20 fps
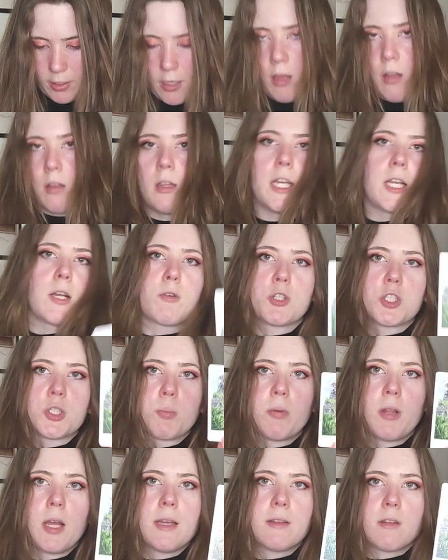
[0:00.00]
licorice
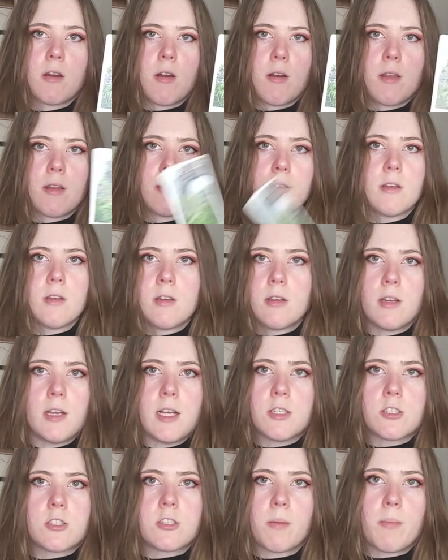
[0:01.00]
plant on it is
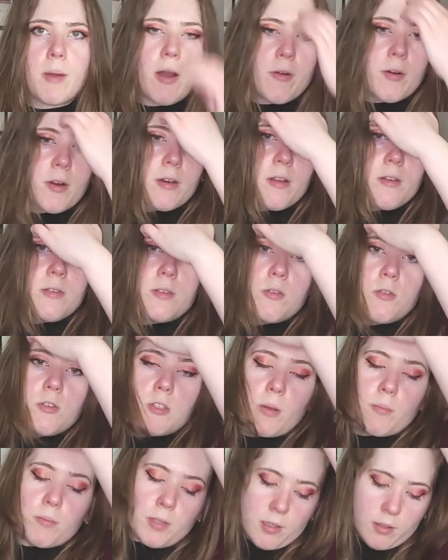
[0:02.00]
somehow going to do
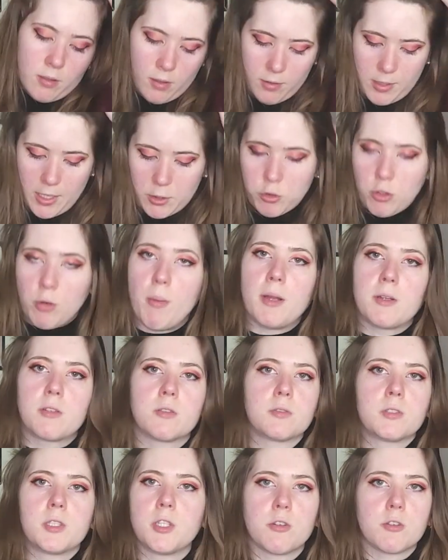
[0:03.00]
something detrimental
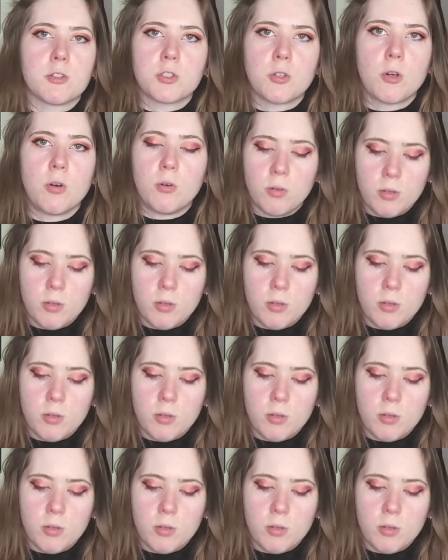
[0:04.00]
to your soul.